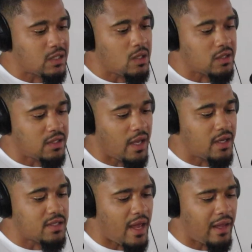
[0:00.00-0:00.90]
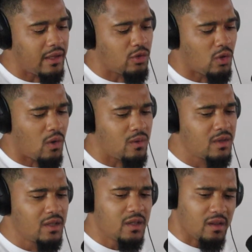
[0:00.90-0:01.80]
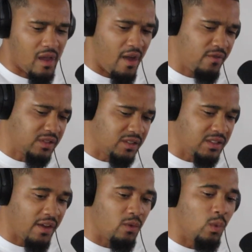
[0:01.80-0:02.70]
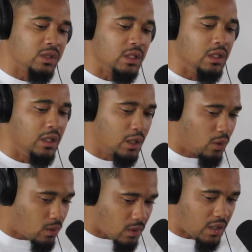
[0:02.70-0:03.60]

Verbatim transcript: t- said is that you know ever since Devin was a little